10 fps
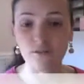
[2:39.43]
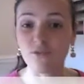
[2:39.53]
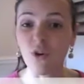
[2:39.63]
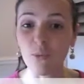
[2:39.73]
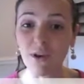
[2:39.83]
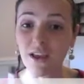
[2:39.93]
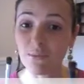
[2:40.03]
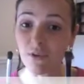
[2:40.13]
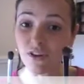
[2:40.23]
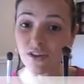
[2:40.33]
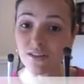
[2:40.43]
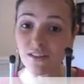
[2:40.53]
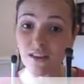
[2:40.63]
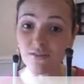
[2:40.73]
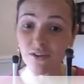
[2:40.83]
of normal eye brushes
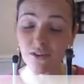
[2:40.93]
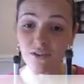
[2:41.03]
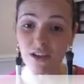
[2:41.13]
then for